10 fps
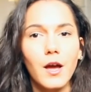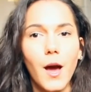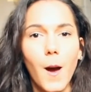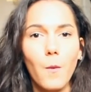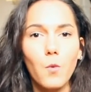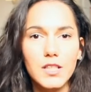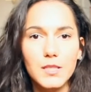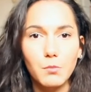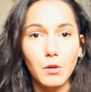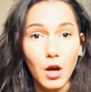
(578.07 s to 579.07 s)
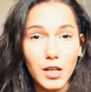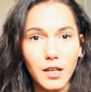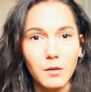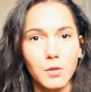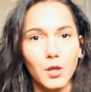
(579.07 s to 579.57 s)
What's
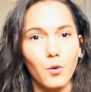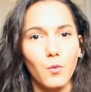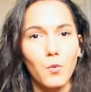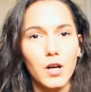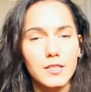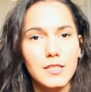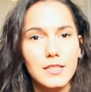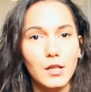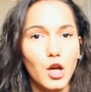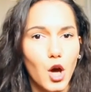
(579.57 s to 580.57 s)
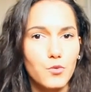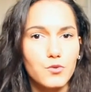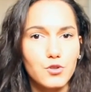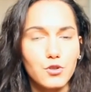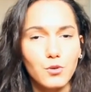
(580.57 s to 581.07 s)
blocking me, or what's the
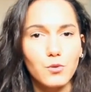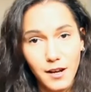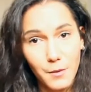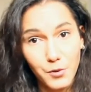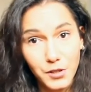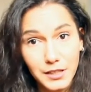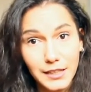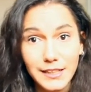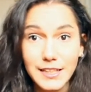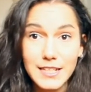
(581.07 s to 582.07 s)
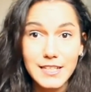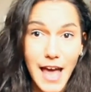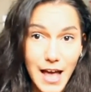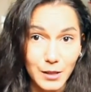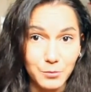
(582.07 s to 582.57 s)
cause due? And apparently these
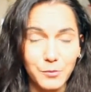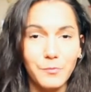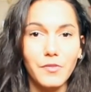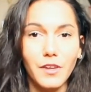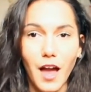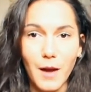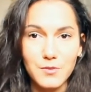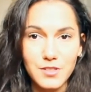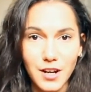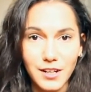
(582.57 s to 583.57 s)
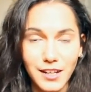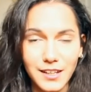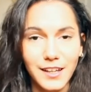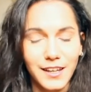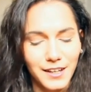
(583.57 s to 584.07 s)
help. I'm starting